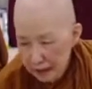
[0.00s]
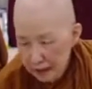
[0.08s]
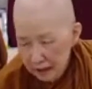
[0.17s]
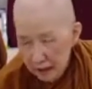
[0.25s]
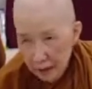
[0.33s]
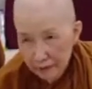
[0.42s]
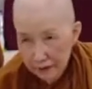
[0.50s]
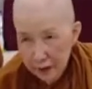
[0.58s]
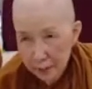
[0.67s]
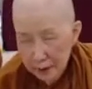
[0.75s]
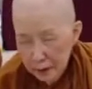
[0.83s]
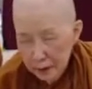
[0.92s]
the Theravada
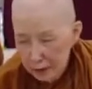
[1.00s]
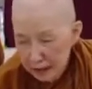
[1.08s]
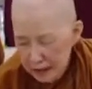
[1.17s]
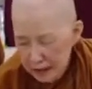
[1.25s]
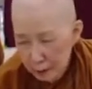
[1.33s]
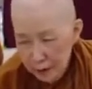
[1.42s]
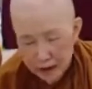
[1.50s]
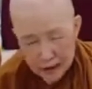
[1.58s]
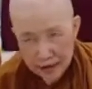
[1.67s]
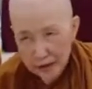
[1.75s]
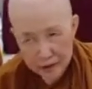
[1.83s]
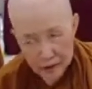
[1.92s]
Bhikkhunis, which
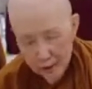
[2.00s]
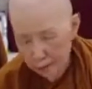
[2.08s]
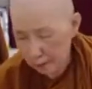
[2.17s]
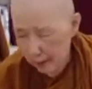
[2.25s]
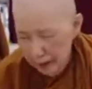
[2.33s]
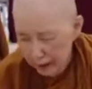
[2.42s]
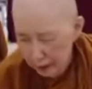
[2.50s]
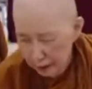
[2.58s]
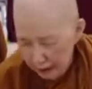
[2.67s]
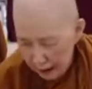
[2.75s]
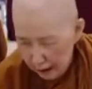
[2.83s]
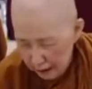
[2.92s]
led to
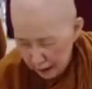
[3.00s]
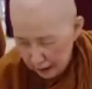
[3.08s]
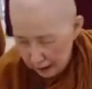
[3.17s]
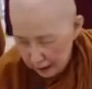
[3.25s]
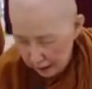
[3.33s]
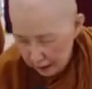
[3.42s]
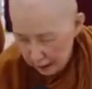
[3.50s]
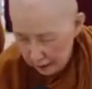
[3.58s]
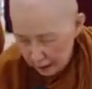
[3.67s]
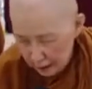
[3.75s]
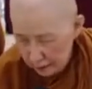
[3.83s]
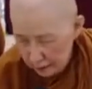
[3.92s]
Mahayana
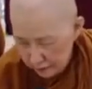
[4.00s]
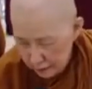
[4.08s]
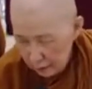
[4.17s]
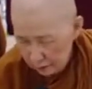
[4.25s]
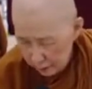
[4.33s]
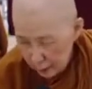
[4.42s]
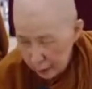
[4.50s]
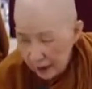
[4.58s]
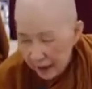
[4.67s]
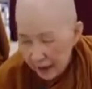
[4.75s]
and so forth.